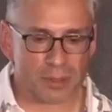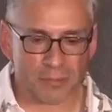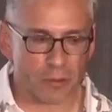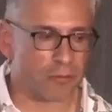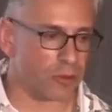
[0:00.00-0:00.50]

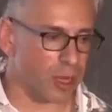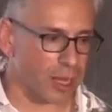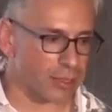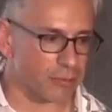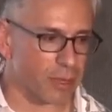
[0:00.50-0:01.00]
if you've
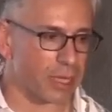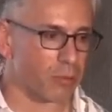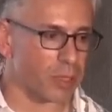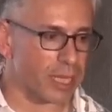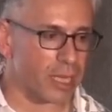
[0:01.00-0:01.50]
forgotten, right,
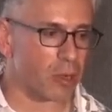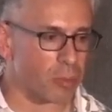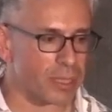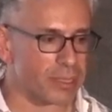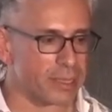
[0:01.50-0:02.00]
what ERP
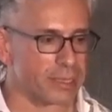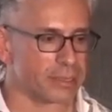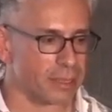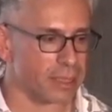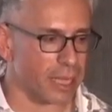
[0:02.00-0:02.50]
did
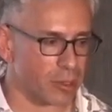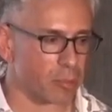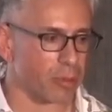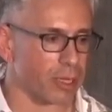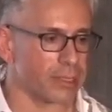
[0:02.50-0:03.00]
inside the
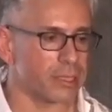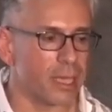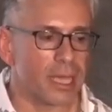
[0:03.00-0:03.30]
enterprise,